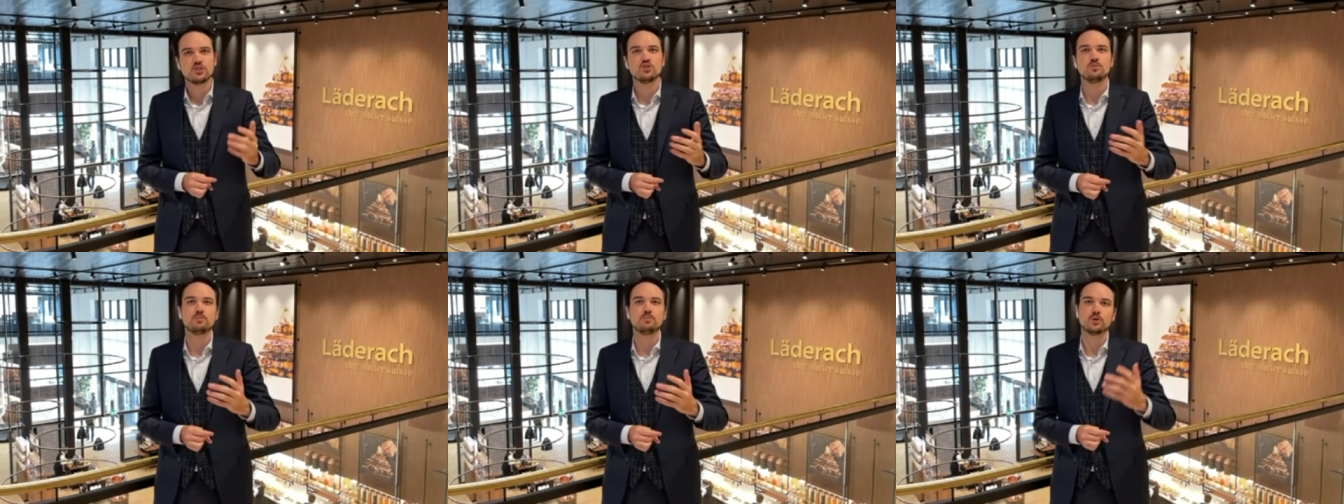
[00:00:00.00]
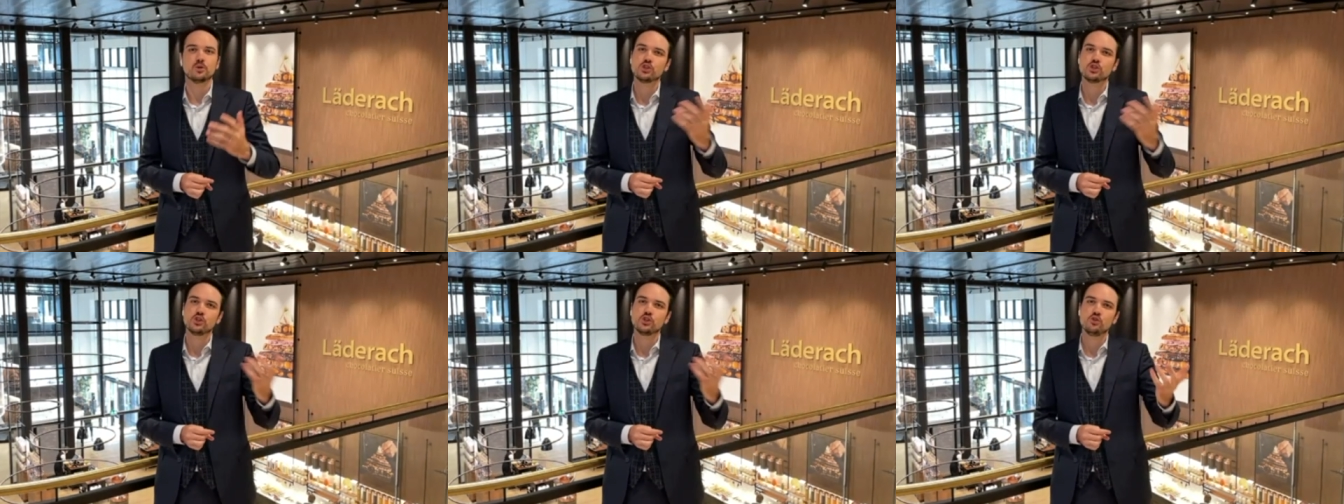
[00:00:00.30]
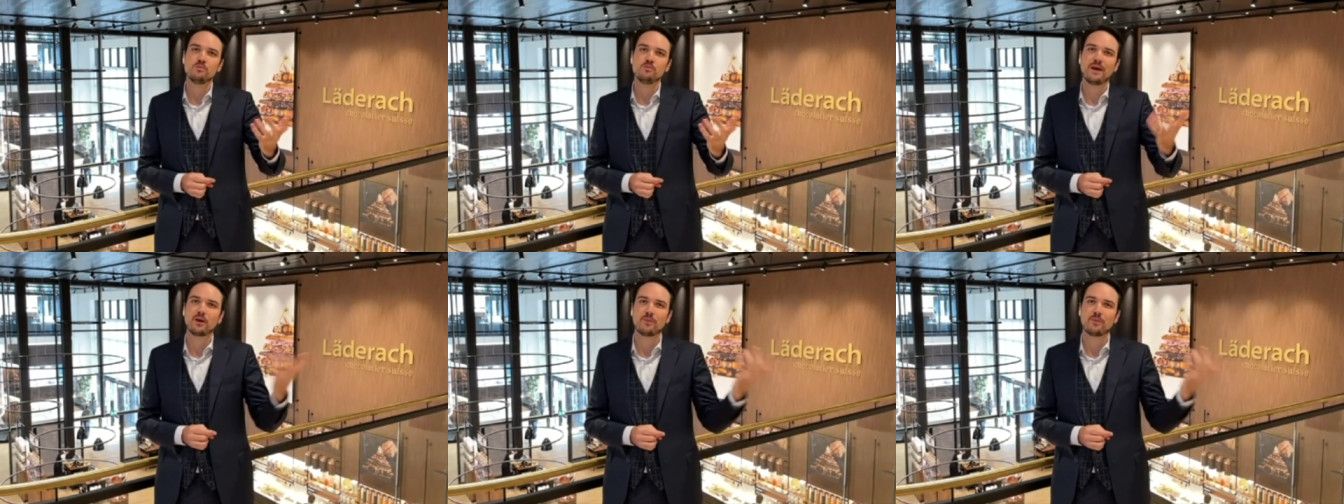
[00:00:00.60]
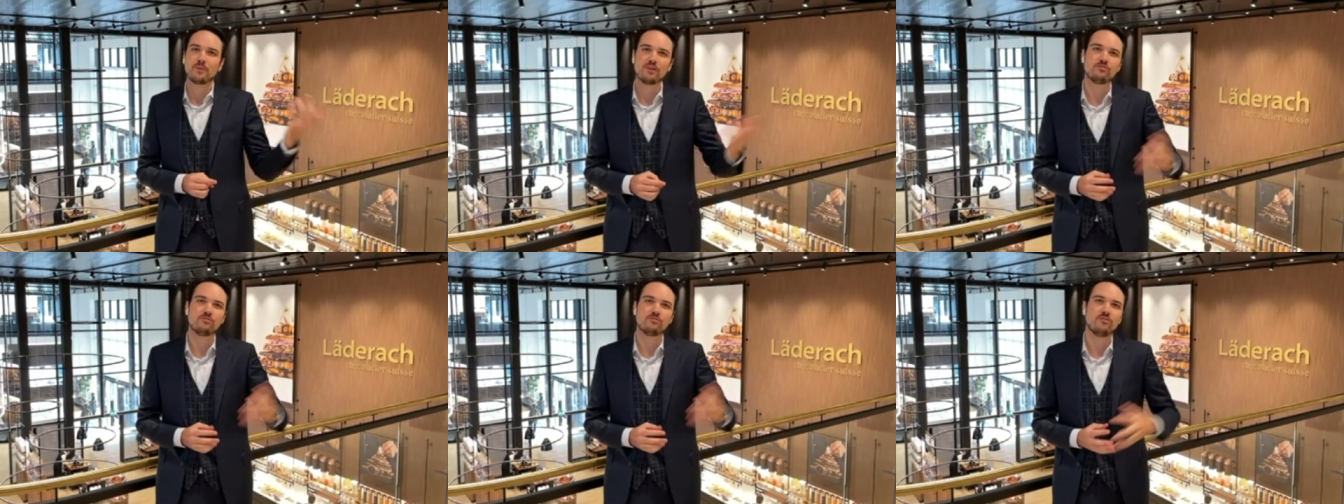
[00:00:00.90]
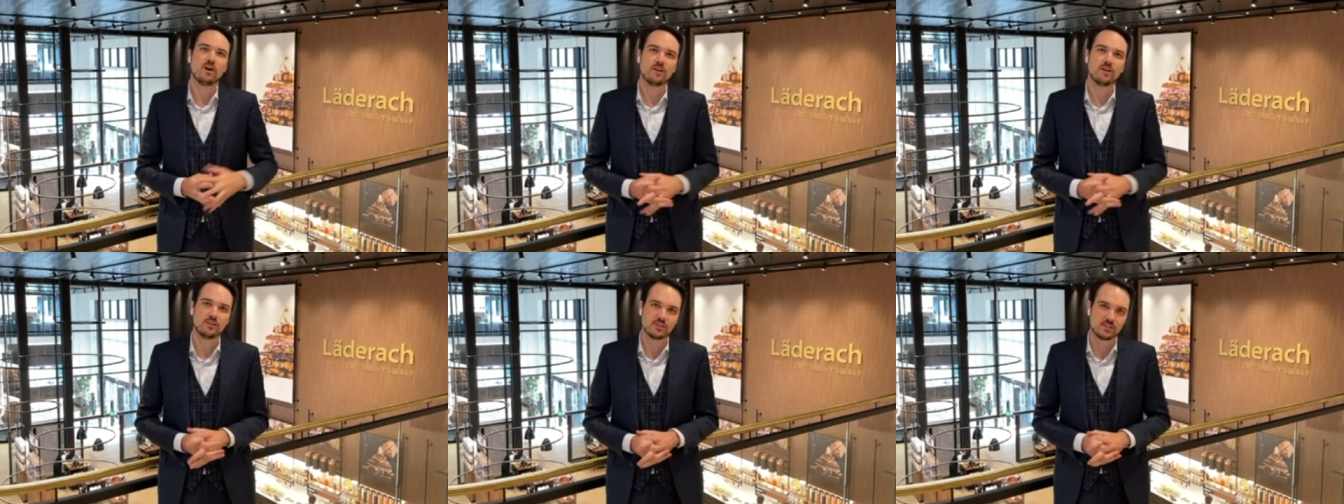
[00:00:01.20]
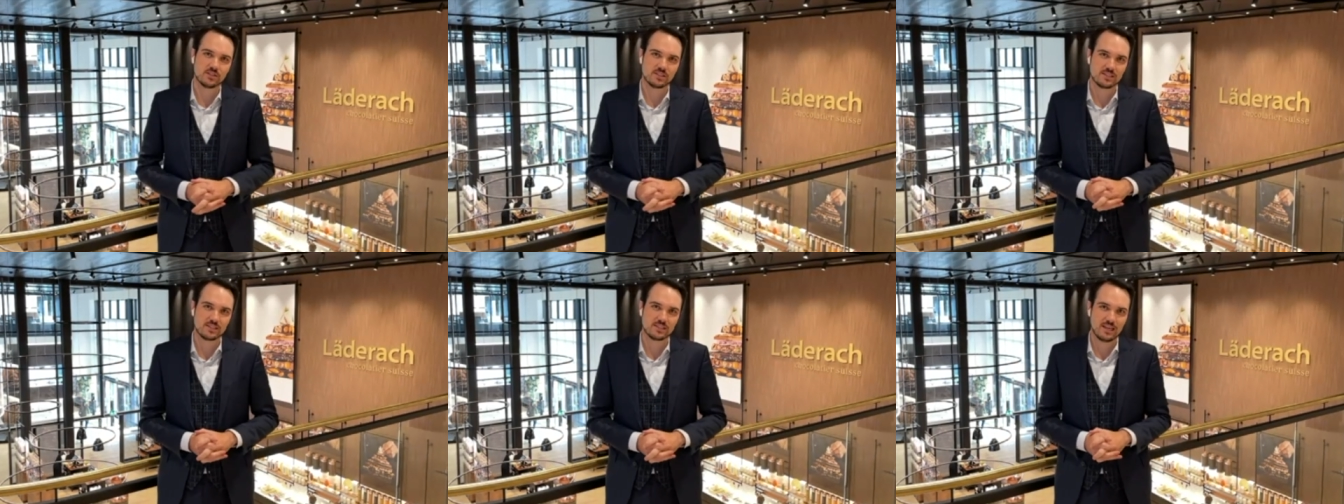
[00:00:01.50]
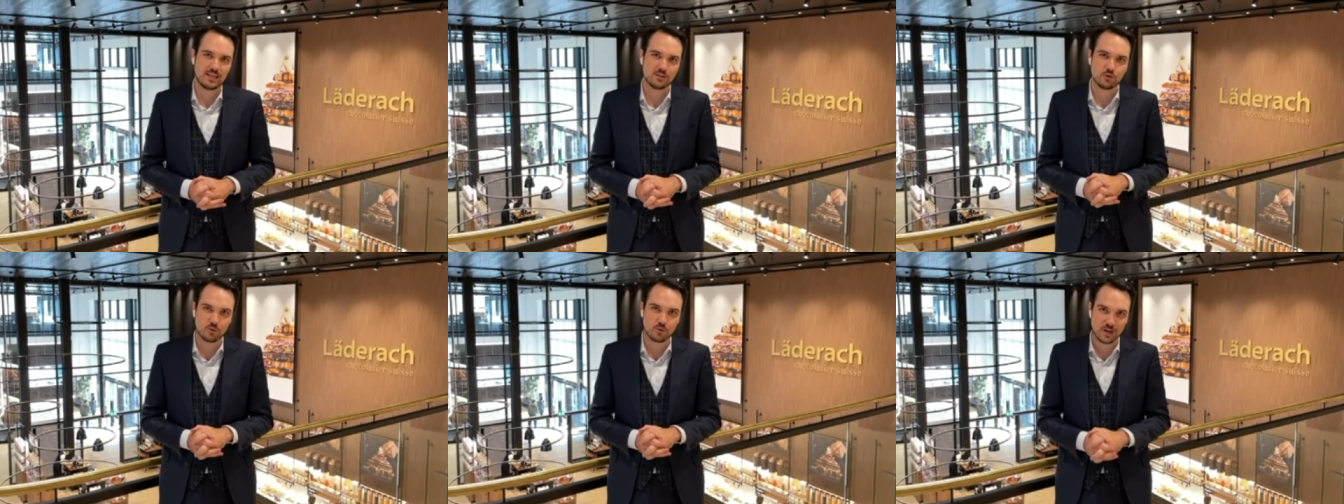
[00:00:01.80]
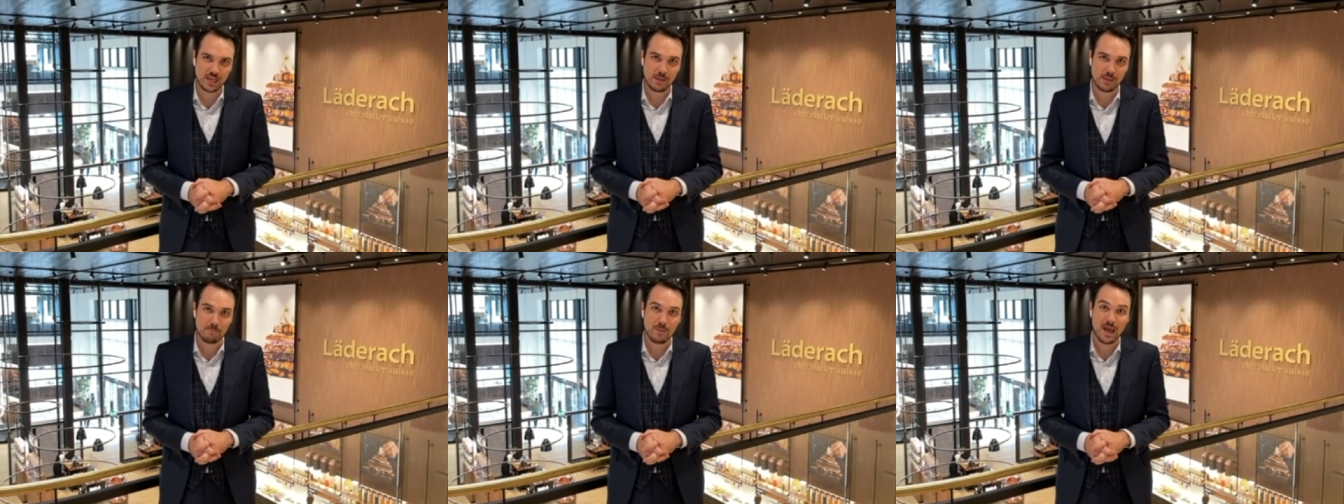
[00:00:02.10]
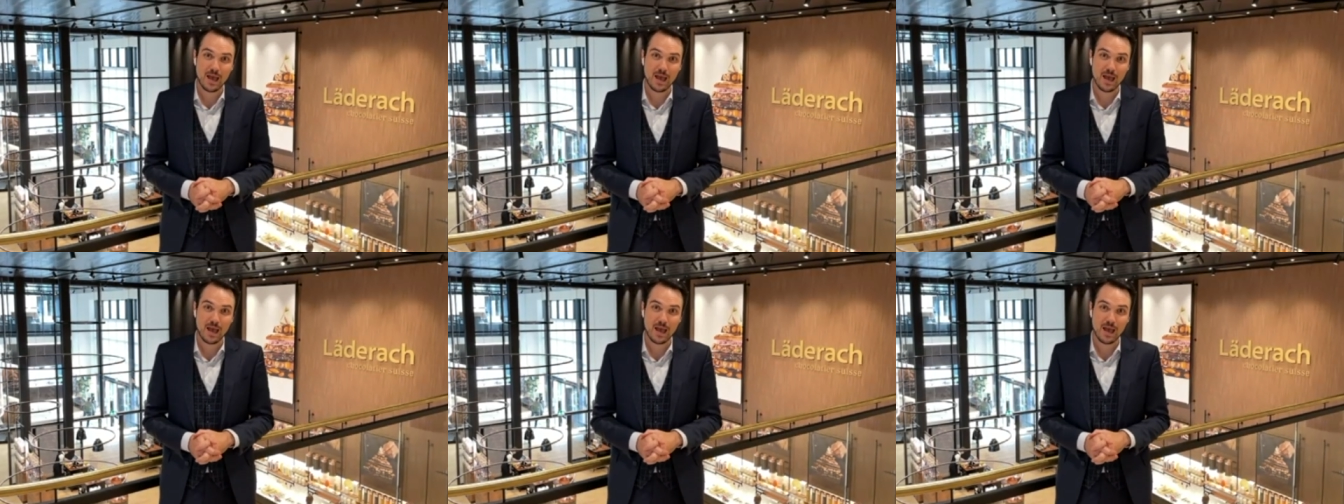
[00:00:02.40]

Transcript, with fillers: to pursue my grandfather's uh, dream